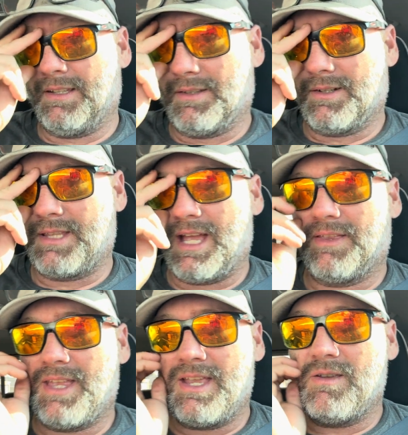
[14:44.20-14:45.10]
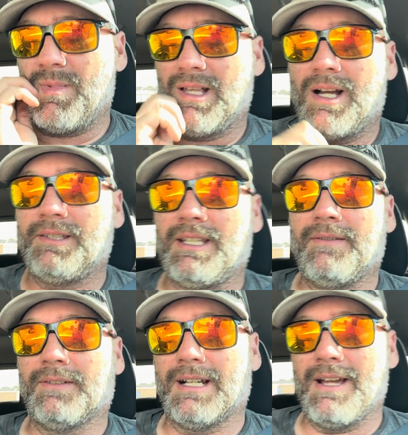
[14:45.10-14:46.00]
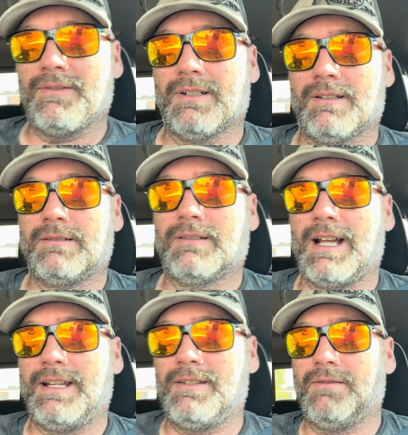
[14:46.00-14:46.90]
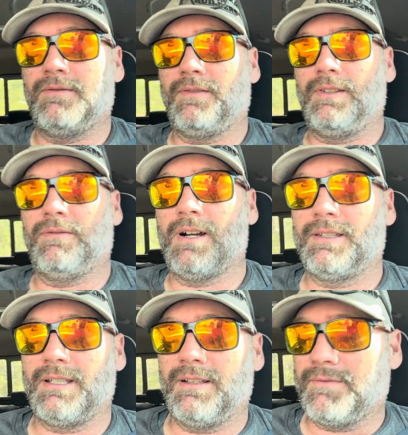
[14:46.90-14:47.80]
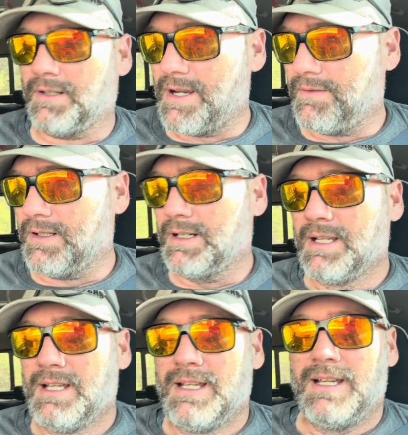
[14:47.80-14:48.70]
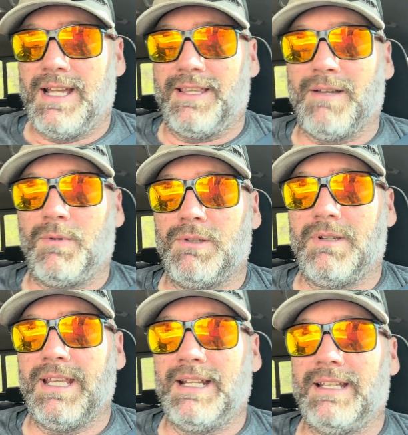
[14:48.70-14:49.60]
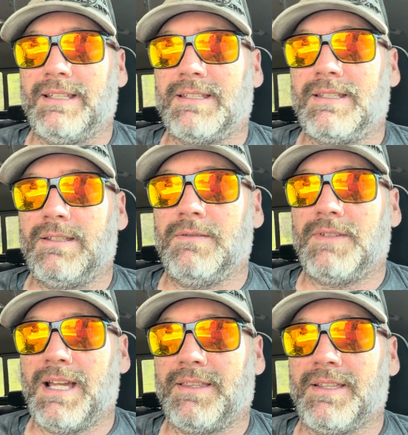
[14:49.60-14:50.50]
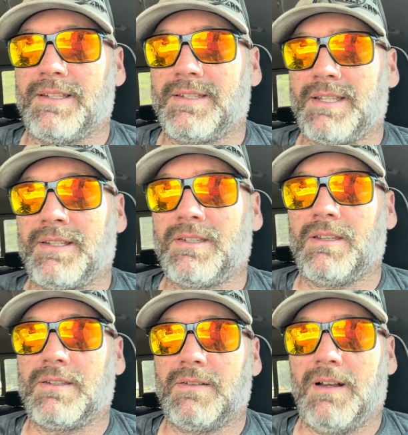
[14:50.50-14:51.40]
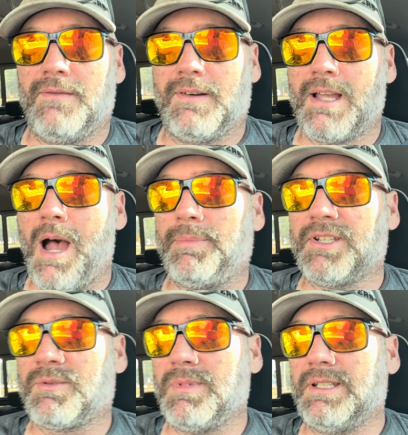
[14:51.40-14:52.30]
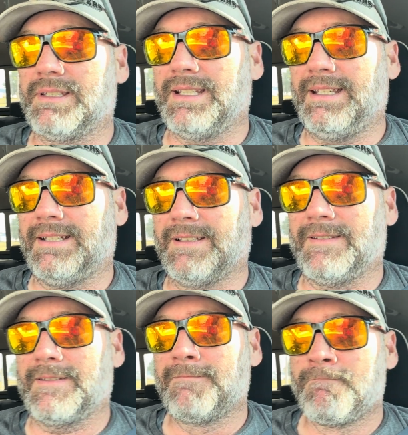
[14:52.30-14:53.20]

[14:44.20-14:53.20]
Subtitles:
There's that thing you've been hunting forever, right? You've hunted it forever, and then when you get it, you've got this sense of accomplishment, and